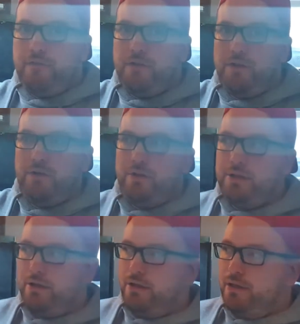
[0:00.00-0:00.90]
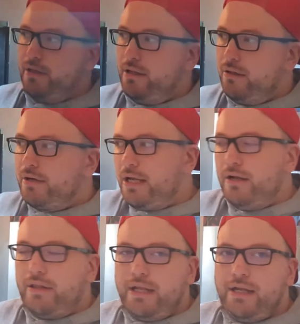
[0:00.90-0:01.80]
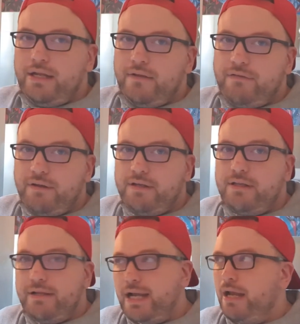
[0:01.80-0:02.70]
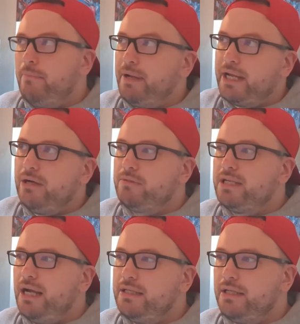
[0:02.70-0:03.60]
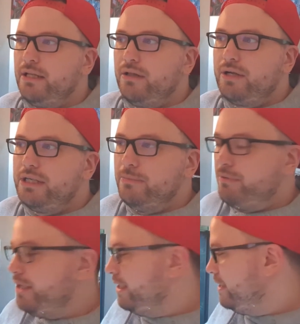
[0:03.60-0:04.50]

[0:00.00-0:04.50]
you know that they're looking on it, if you're kind of picking up signs that they're looking to breed,